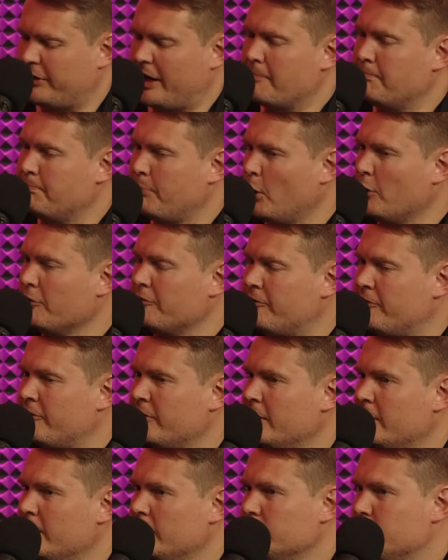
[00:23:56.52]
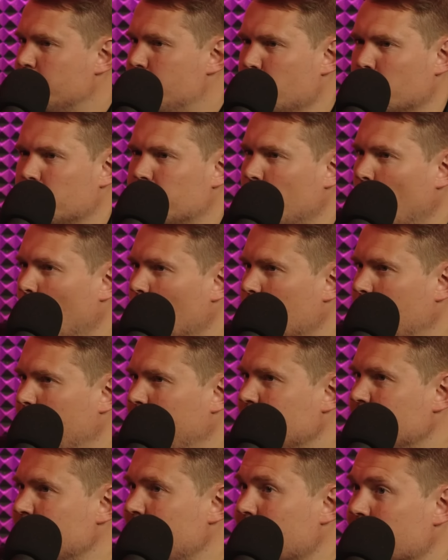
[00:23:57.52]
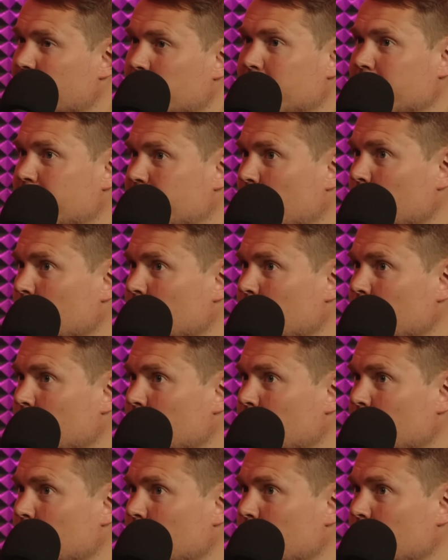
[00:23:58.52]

it above just Hook beating Jericho, because